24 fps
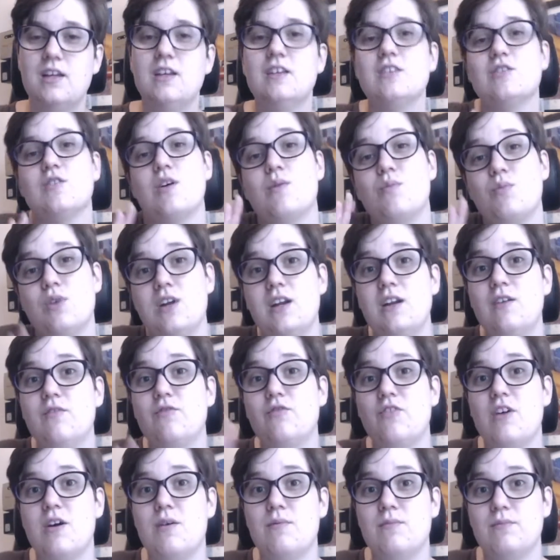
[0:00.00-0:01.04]
So I'm reading
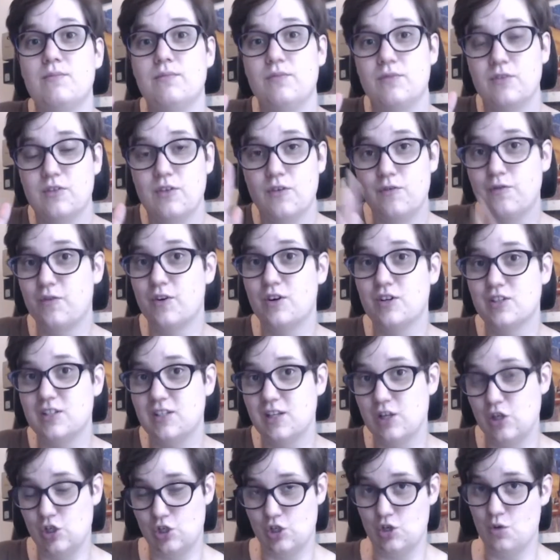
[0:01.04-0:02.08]
from the first
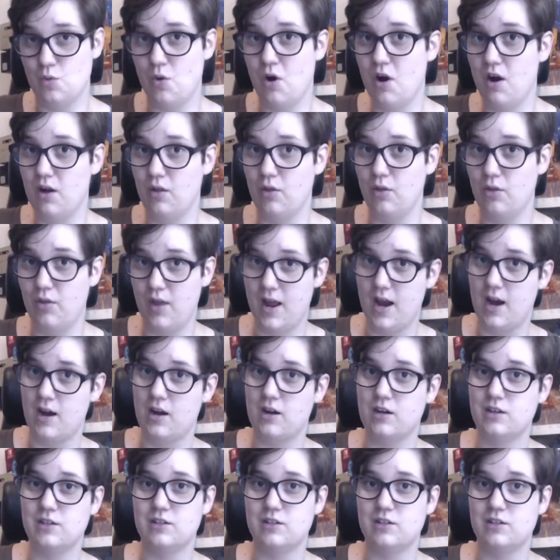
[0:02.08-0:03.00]
issue on there,